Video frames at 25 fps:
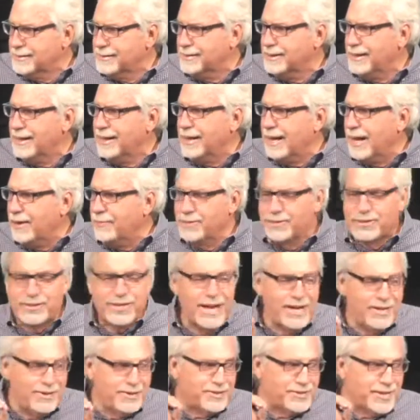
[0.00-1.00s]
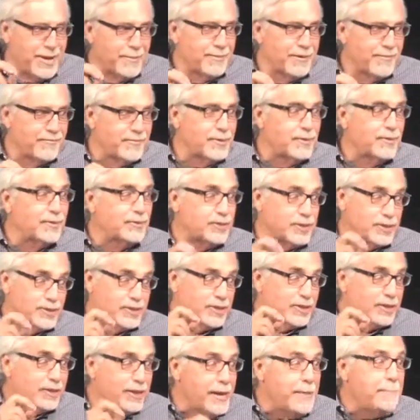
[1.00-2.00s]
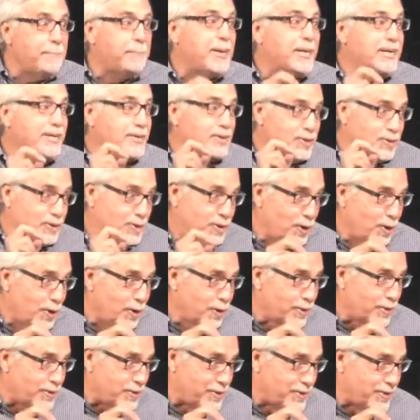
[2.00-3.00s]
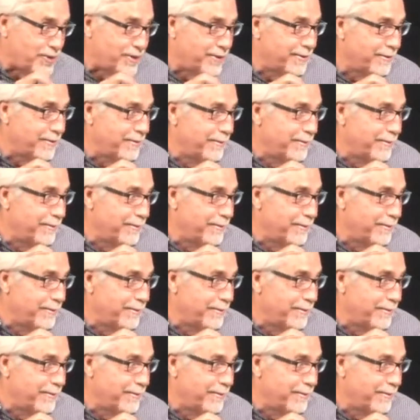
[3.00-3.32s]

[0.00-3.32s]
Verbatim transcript: and I will say to some of you, just sleeping in church